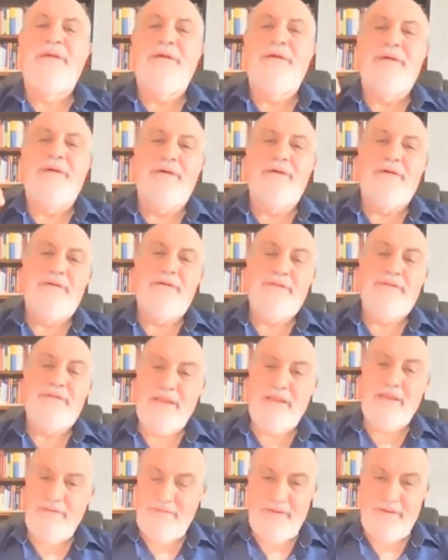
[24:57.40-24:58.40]
uh,
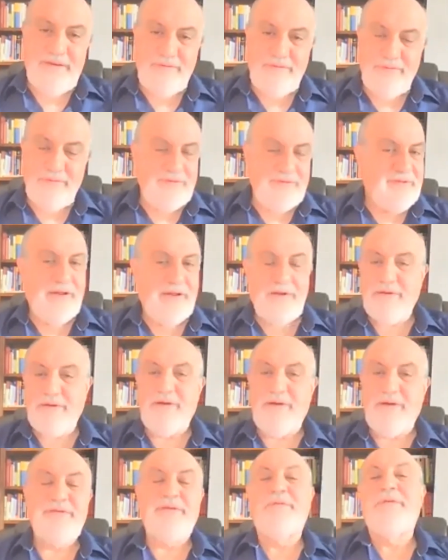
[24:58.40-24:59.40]
tail event with large
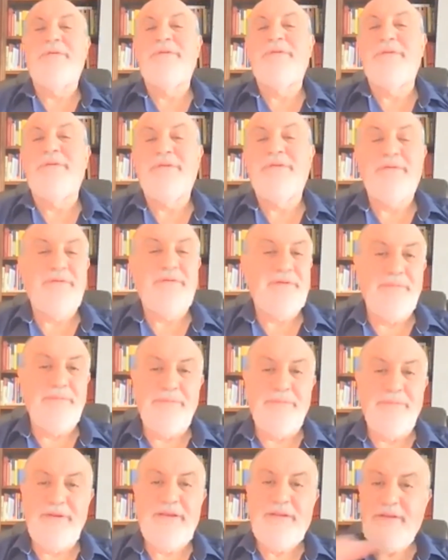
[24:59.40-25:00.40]
consequences. It's
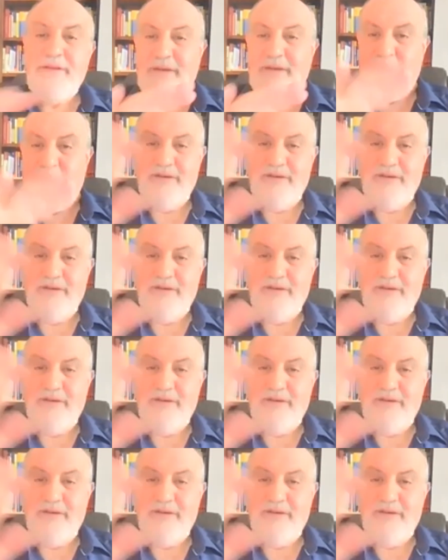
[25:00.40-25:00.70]
completely